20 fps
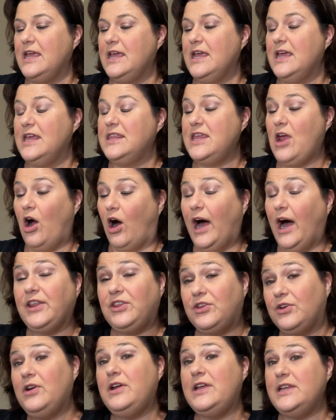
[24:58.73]
the
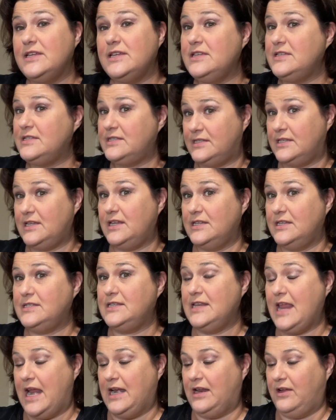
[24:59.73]
author is is
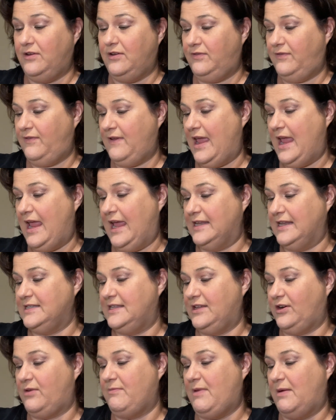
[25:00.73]
native and
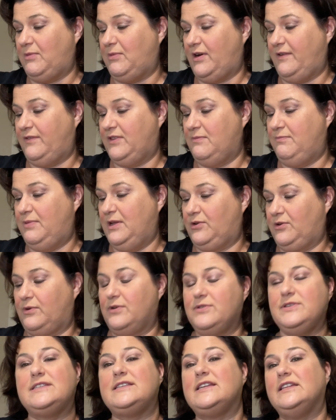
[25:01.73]
they're a member of the
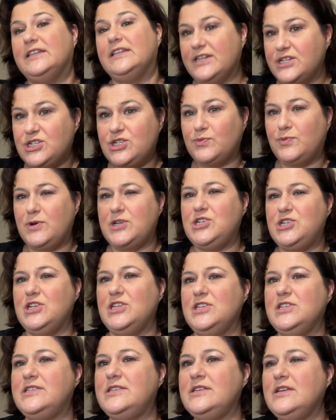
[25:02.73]
Bitterroot Salish, which
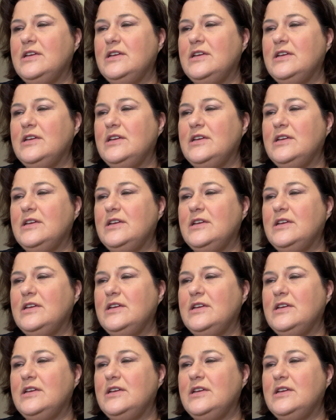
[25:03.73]
is